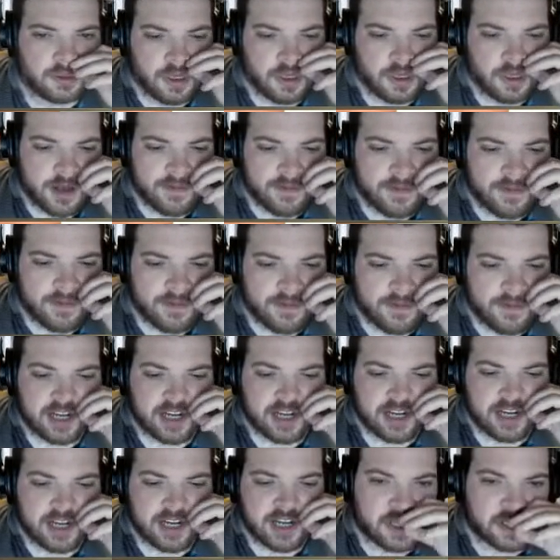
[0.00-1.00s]
Obviously, André
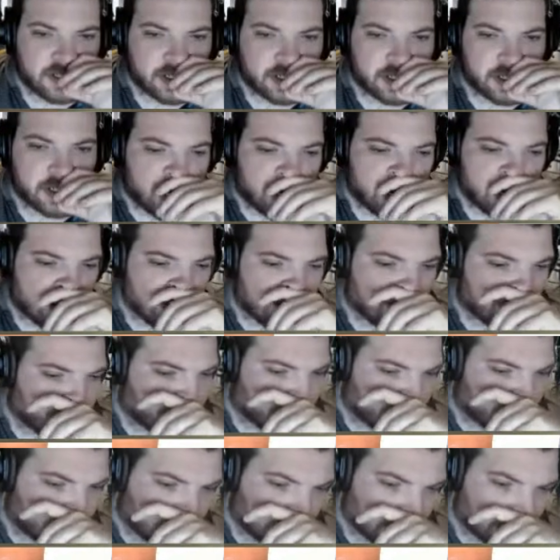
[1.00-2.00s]
Gomes, another
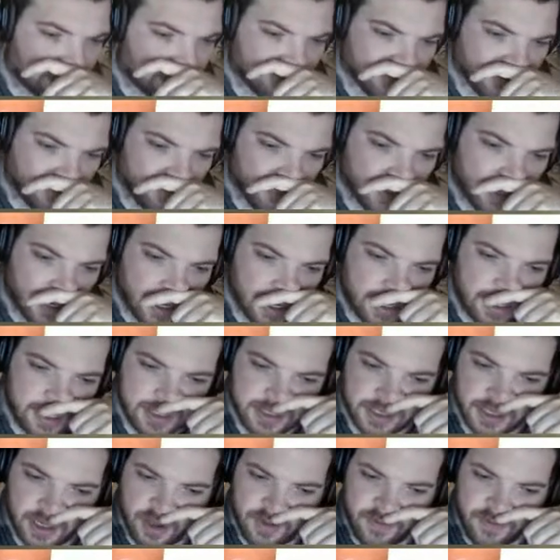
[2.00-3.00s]
Portuguese footballer.
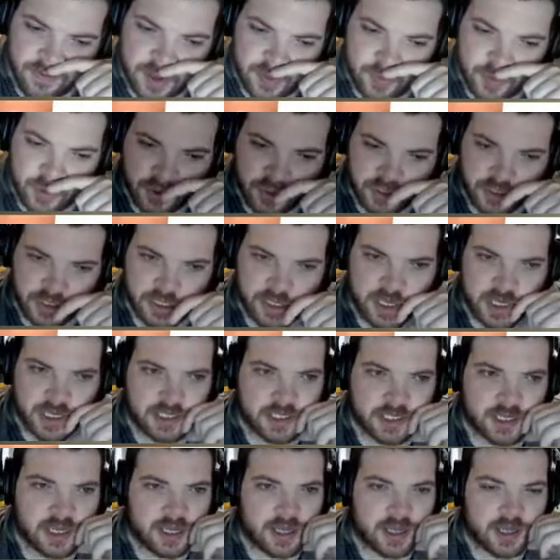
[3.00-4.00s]
There's a lot of
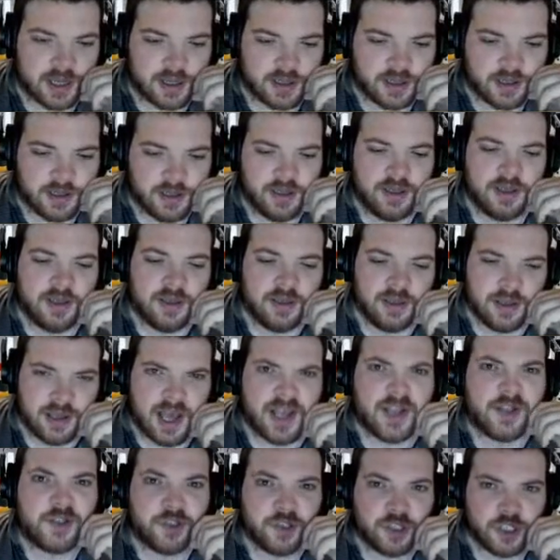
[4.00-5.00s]
Portuguese, as
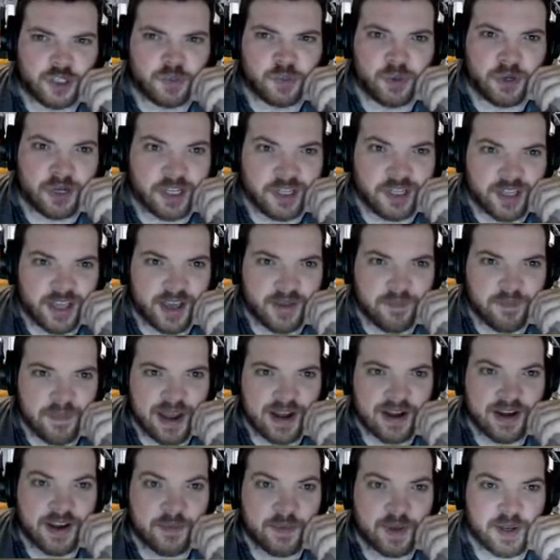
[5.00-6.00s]
you just put it there,
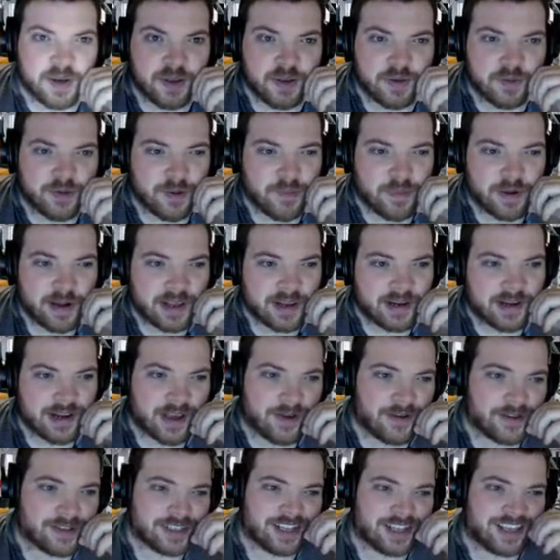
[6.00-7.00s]
Mandem in the Premier League
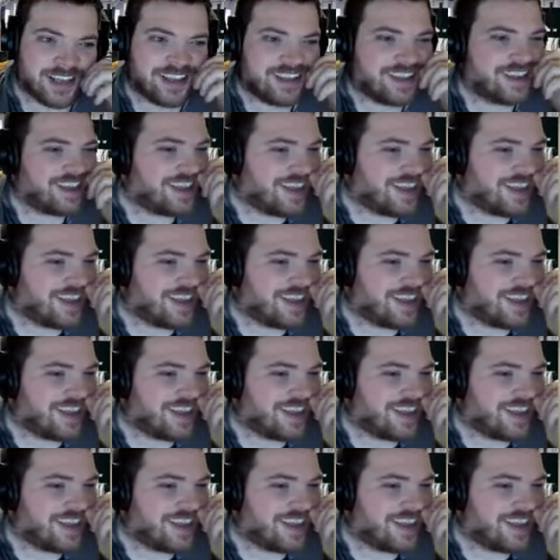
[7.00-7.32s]
now, isn't it?